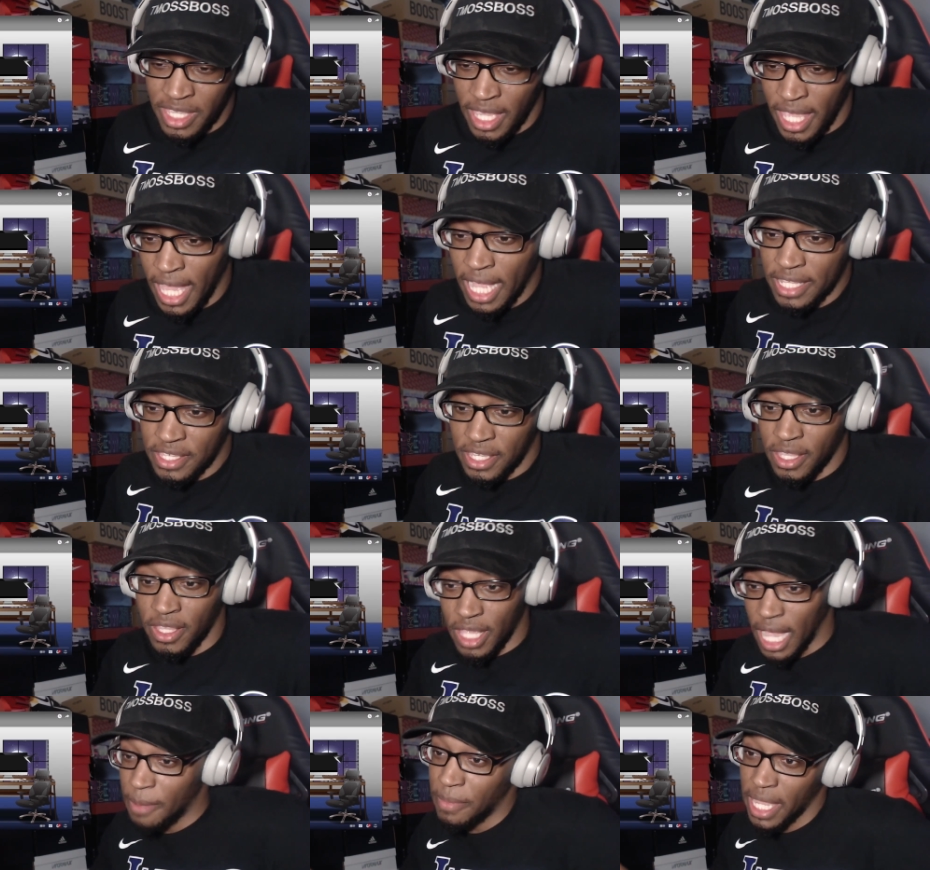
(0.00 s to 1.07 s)
and I and
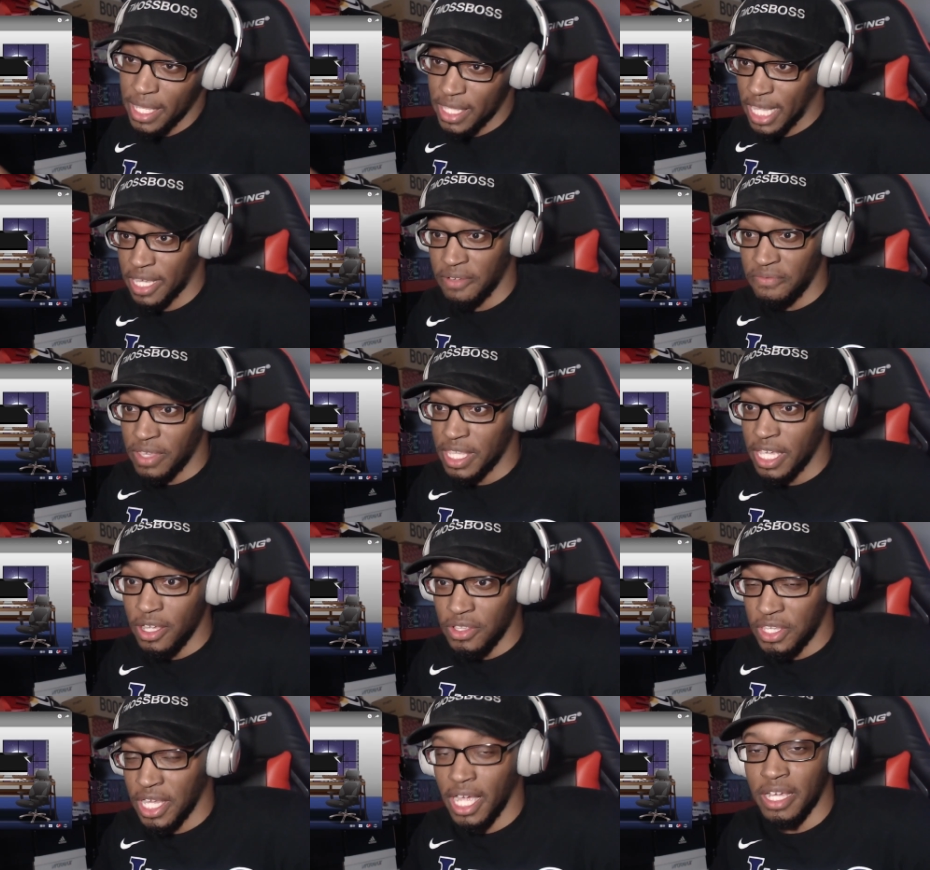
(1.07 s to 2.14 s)
I made like a video
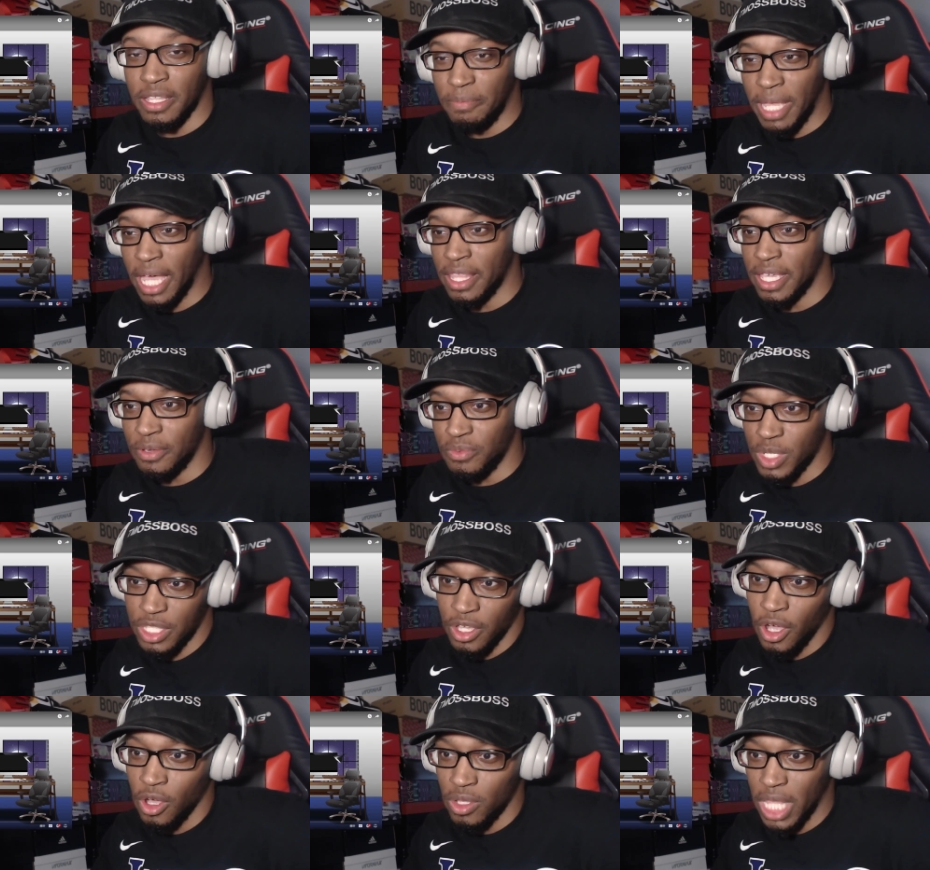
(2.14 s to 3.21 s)
talking about it with the
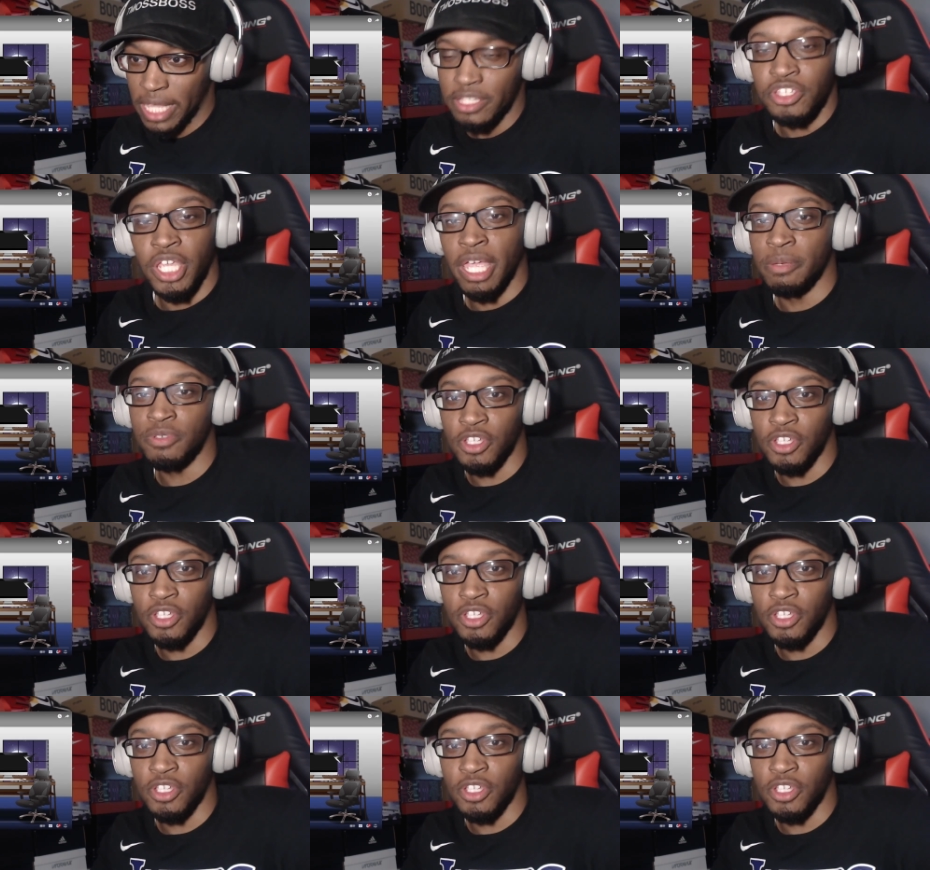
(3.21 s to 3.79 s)
whole like James